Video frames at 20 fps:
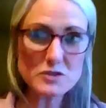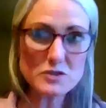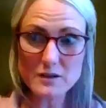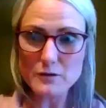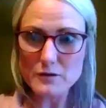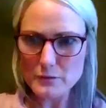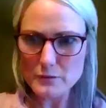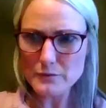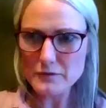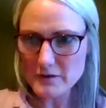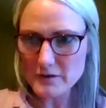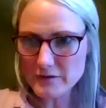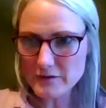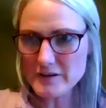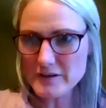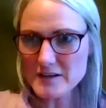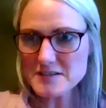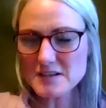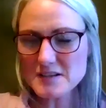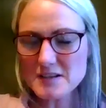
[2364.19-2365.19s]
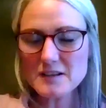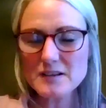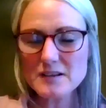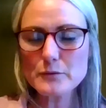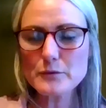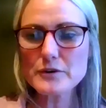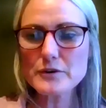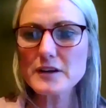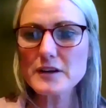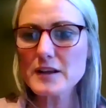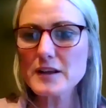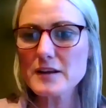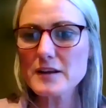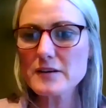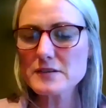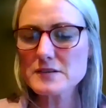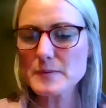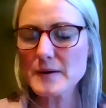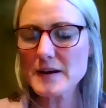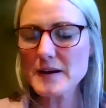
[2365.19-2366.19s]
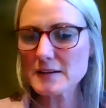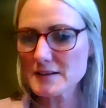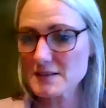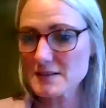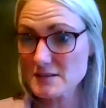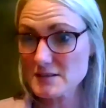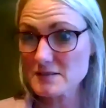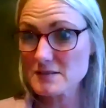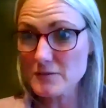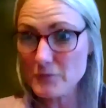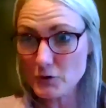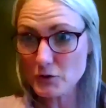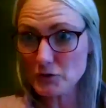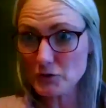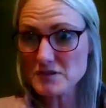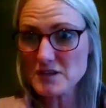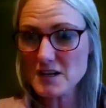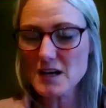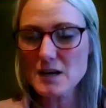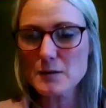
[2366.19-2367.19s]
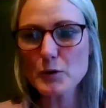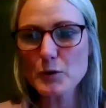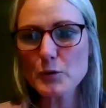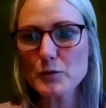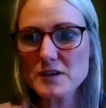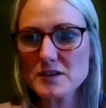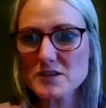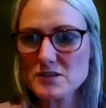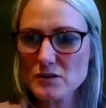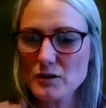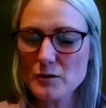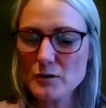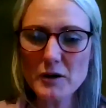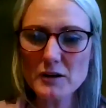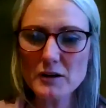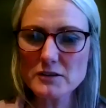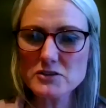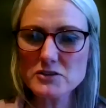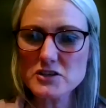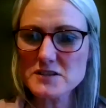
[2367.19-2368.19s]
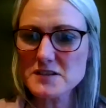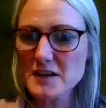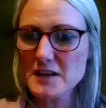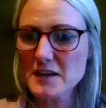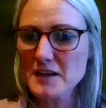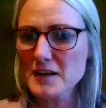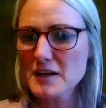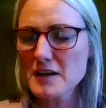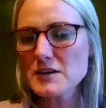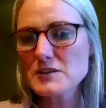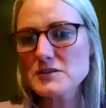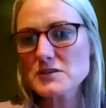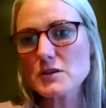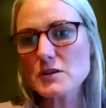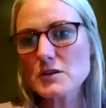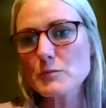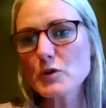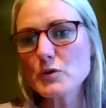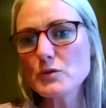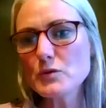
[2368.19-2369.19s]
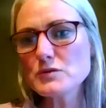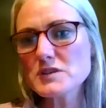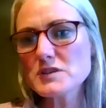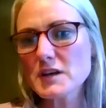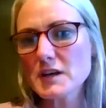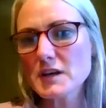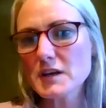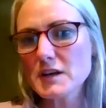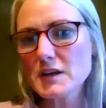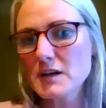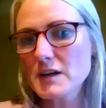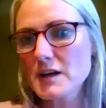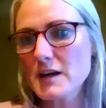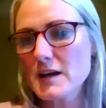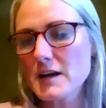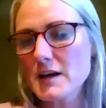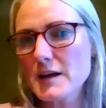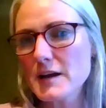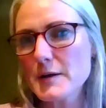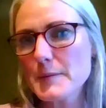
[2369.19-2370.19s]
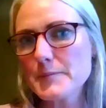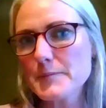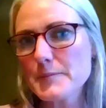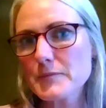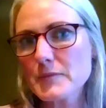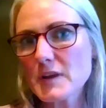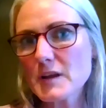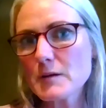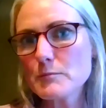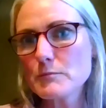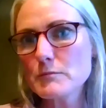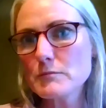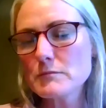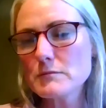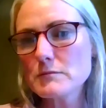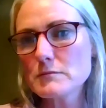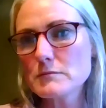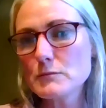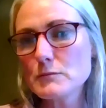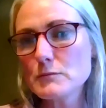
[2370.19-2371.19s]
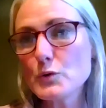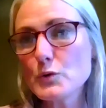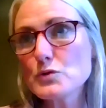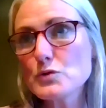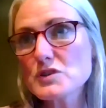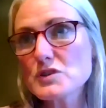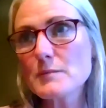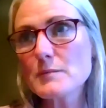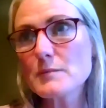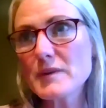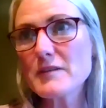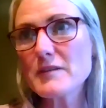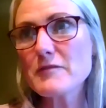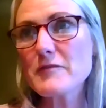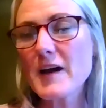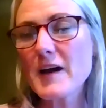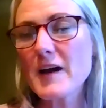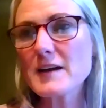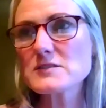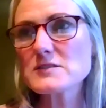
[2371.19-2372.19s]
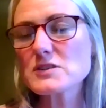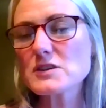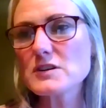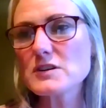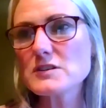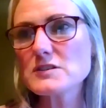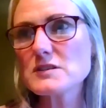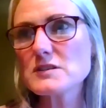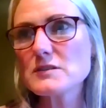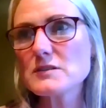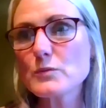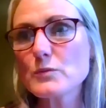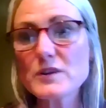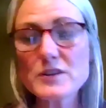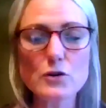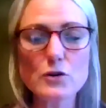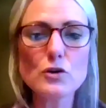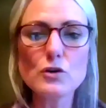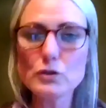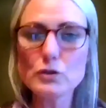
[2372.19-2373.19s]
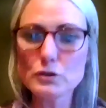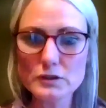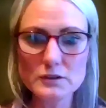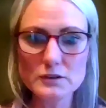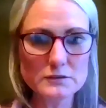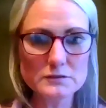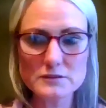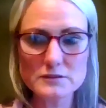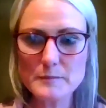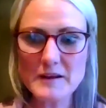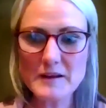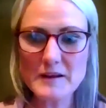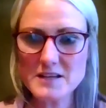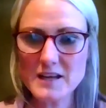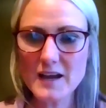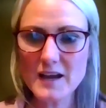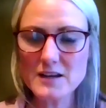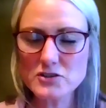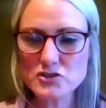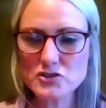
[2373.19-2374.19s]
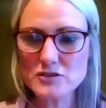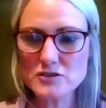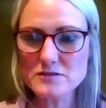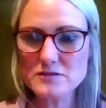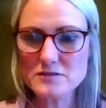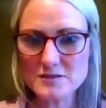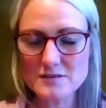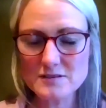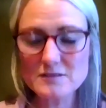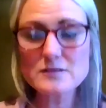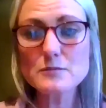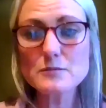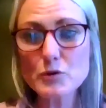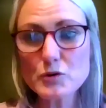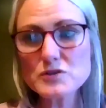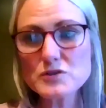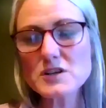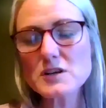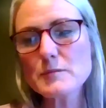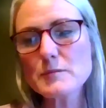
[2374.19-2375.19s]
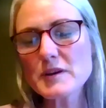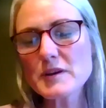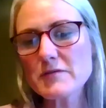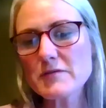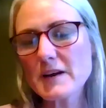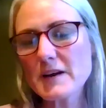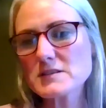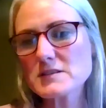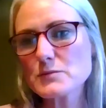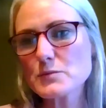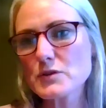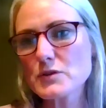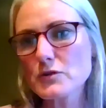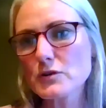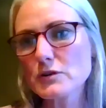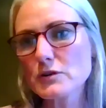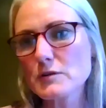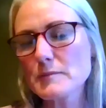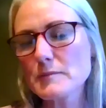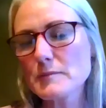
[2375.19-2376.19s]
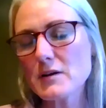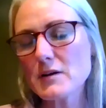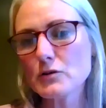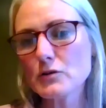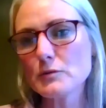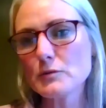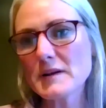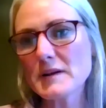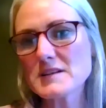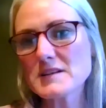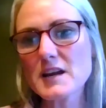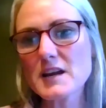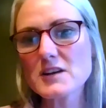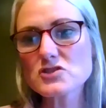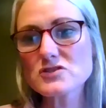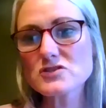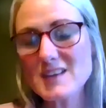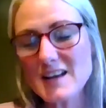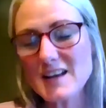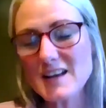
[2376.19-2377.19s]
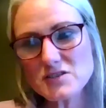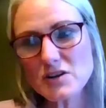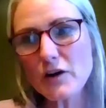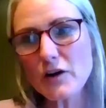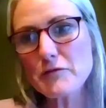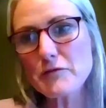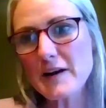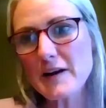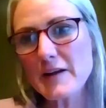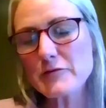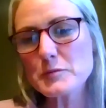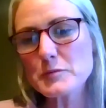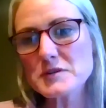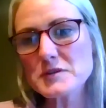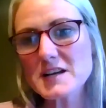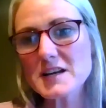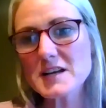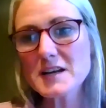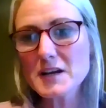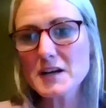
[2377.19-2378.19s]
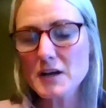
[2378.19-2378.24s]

They're recent and they were earlier as well. It's difficult to keep up with this, so apologies. So the mood, mood can be affected with all the medications. The mood can be affected with all medications. That's not for everybody.